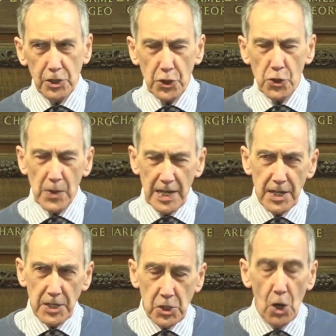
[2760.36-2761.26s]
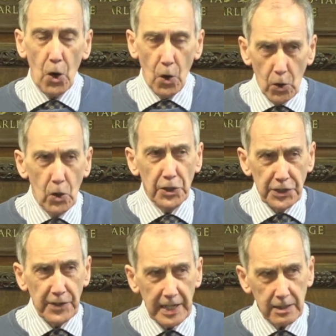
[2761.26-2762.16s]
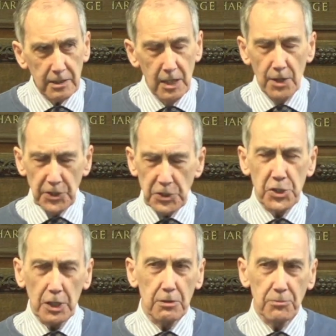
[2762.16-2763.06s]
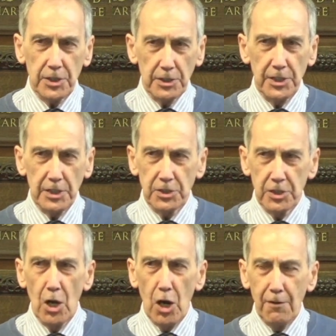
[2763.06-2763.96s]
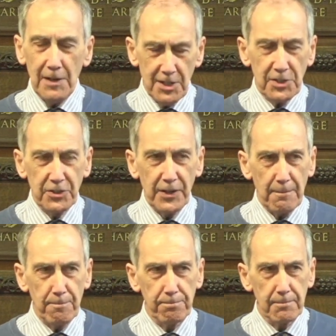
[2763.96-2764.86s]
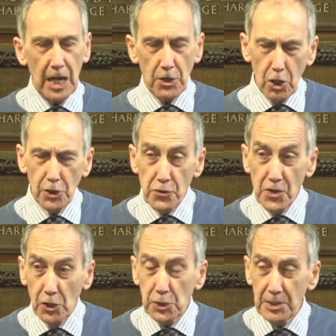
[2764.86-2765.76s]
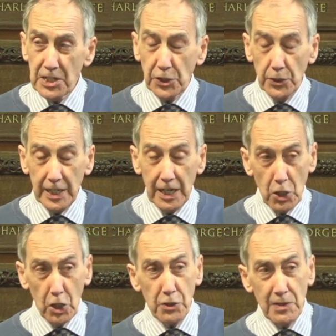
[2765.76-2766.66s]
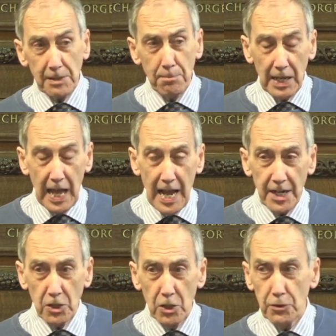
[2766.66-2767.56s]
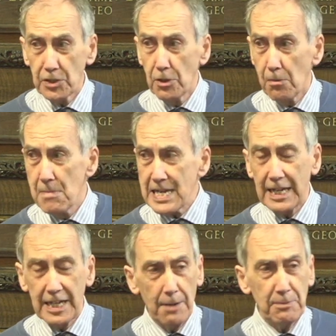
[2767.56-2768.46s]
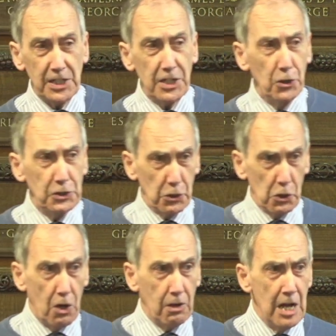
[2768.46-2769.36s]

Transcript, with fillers: who is ordering the circumstances of history. A God who knows what he's doing, a God who has a plan, a God who is not making it up as he goes along,